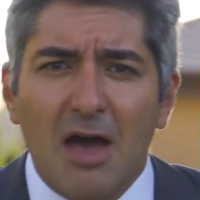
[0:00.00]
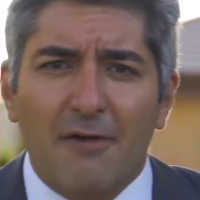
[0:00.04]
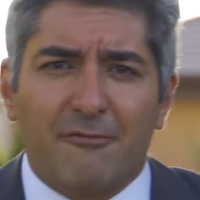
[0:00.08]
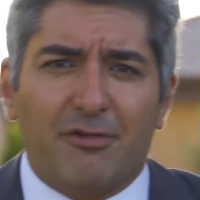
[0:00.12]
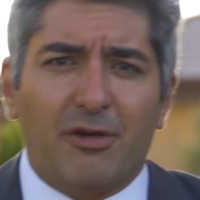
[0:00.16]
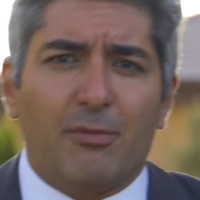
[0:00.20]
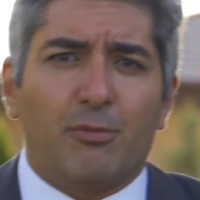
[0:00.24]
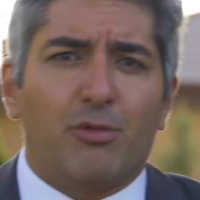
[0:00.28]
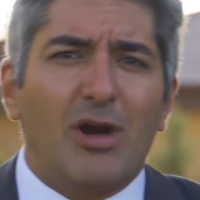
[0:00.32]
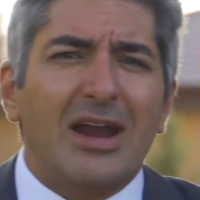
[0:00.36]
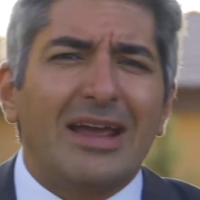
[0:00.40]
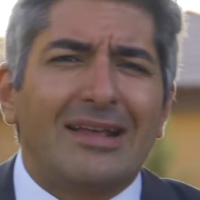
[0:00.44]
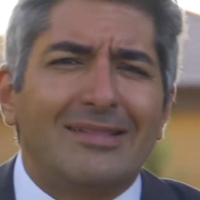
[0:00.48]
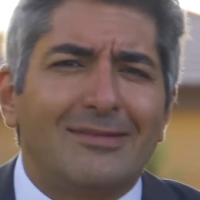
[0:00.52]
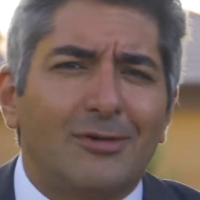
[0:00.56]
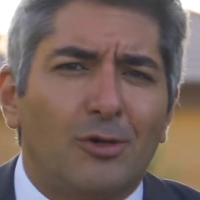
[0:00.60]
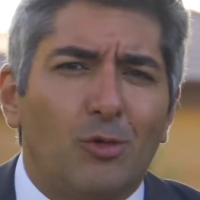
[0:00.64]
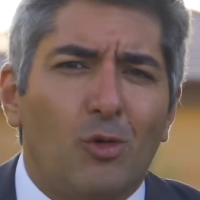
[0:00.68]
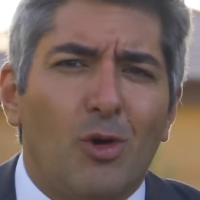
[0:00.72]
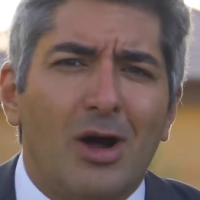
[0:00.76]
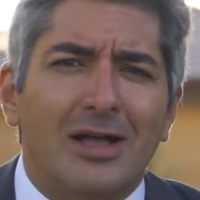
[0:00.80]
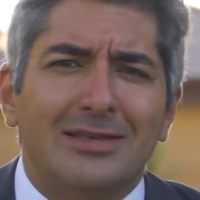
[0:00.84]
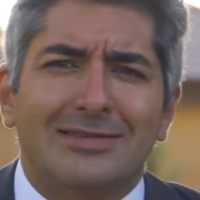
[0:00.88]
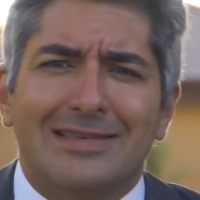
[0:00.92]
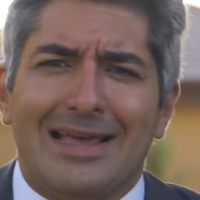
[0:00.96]
from regular
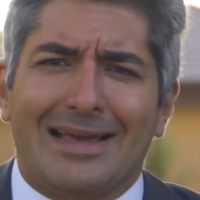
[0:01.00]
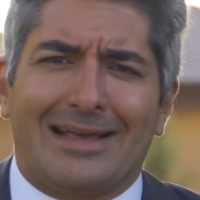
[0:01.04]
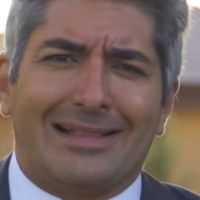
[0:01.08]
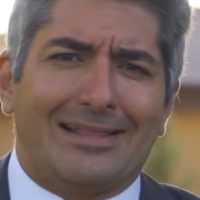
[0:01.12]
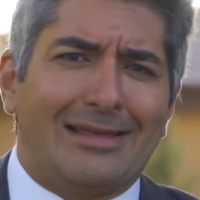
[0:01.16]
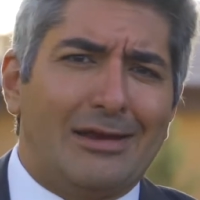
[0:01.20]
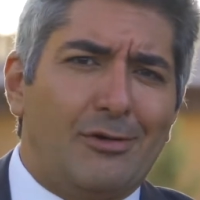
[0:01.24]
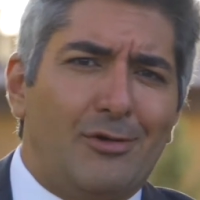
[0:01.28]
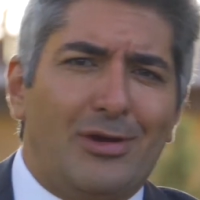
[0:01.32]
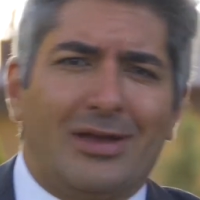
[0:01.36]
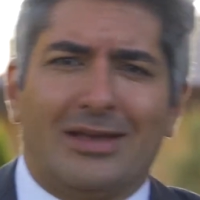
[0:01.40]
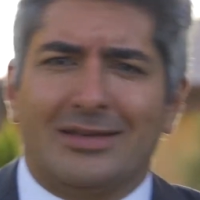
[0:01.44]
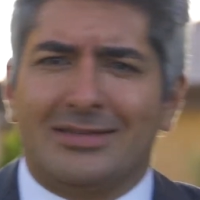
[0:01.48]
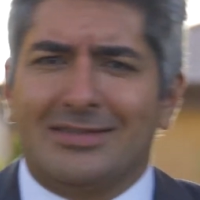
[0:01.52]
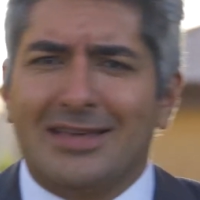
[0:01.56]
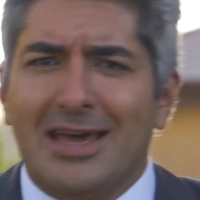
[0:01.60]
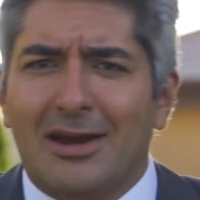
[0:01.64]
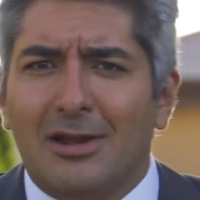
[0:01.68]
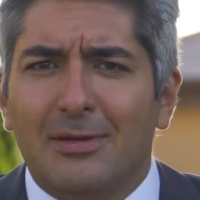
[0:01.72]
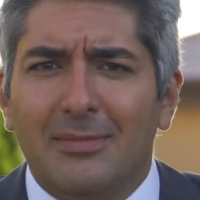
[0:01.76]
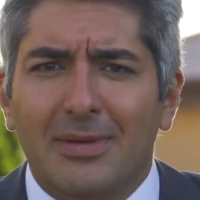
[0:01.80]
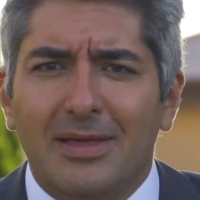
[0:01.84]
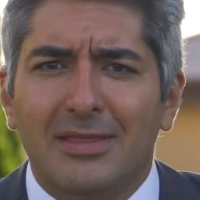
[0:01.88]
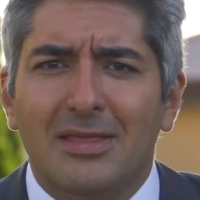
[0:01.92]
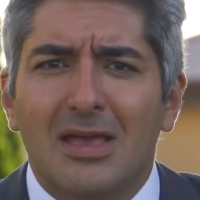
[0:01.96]
ones like clearing and
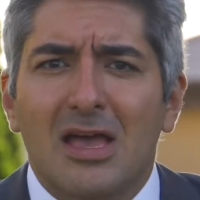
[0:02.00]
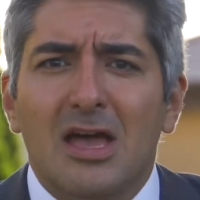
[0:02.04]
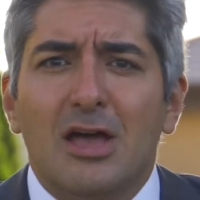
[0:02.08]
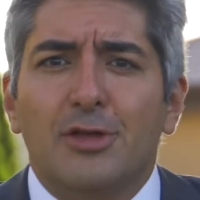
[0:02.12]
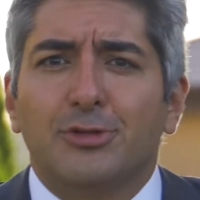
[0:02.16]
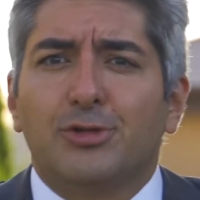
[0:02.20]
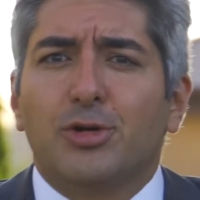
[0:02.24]
settlement